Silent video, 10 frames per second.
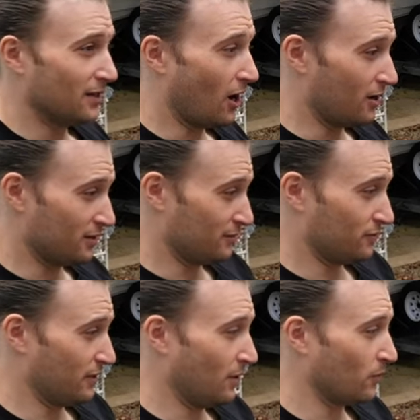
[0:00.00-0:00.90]

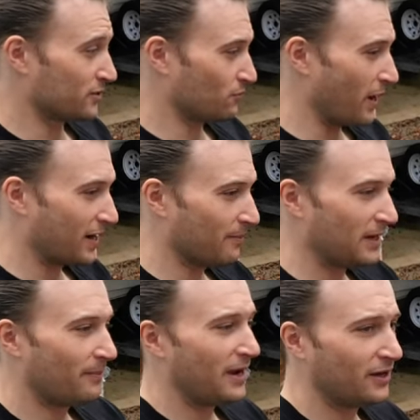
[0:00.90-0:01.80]
and it was
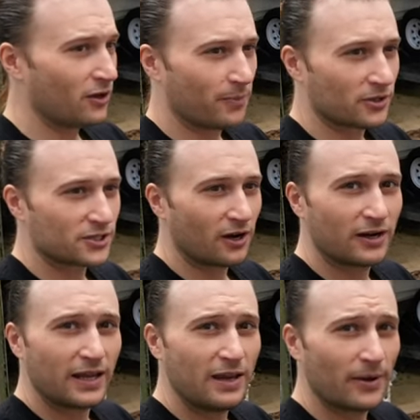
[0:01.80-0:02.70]
recommended by another person on
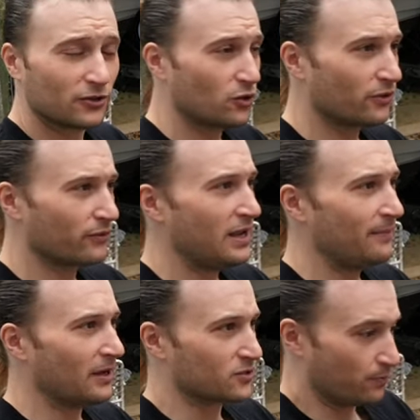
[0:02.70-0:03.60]
an email, two or yeah. three
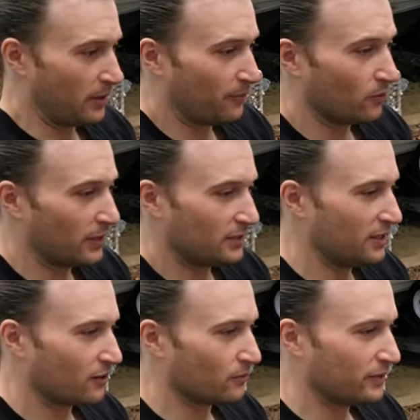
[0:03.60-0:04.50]
emails. And people, we you
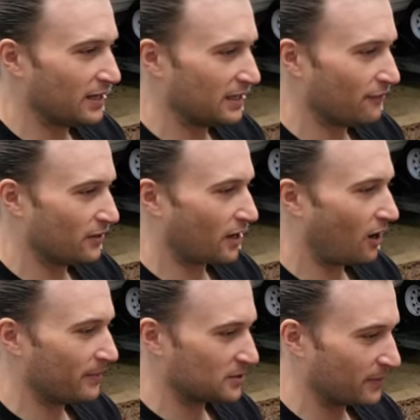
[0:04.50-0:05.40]
know, they didn't leave it in the
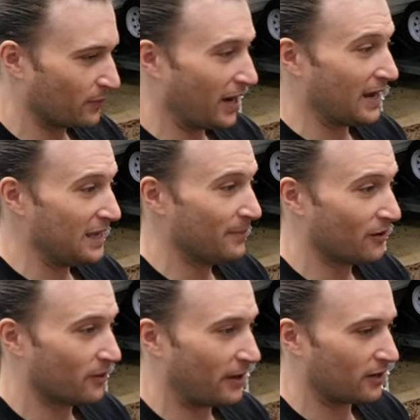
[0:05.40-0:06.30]
comments, but we got
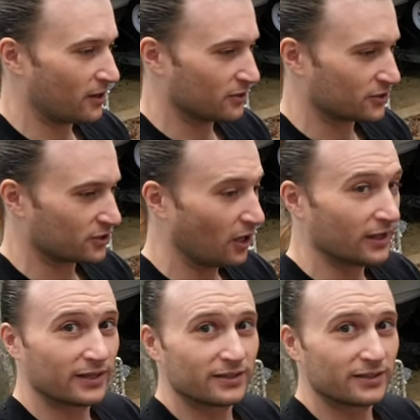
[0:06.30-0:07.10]
emailed about a skullet.